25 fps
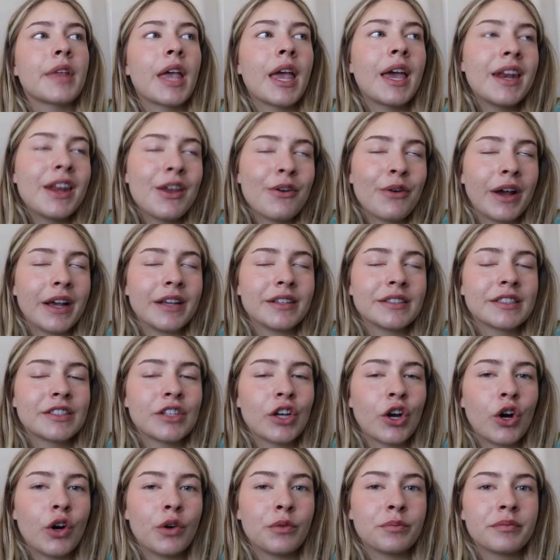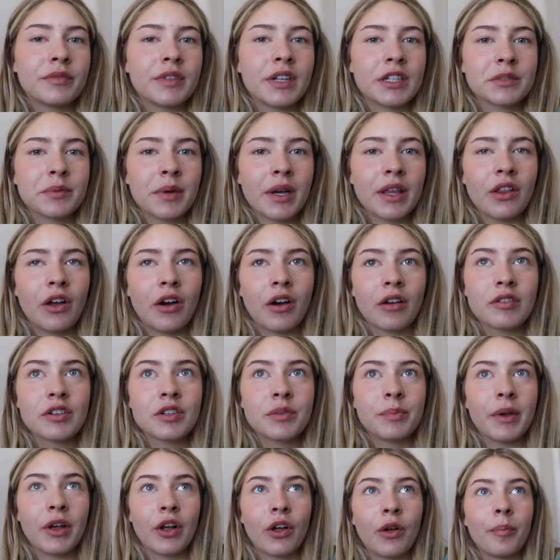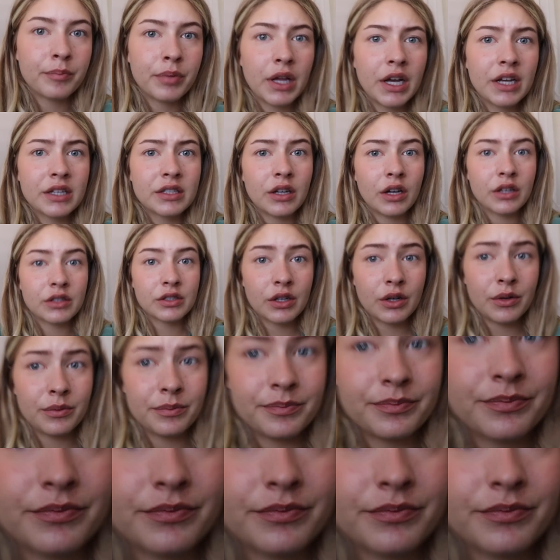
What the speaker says: Anyway, so there's my long spiel. Plus also